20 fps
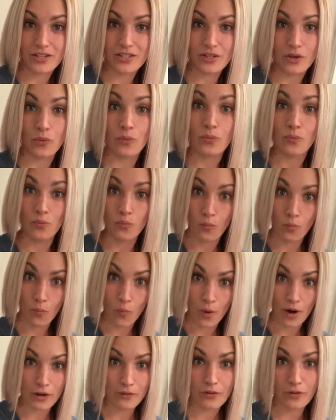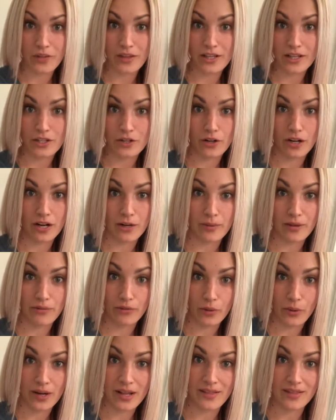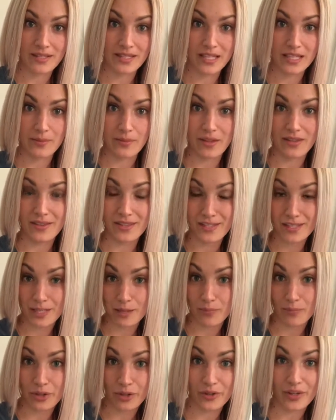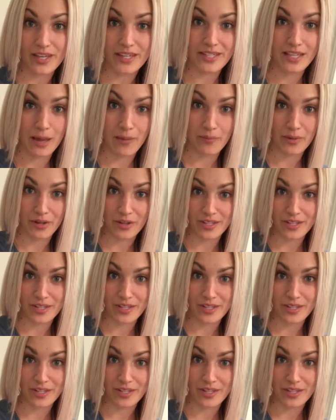So wonderful things are going to be flowing in the 6 months to build us up,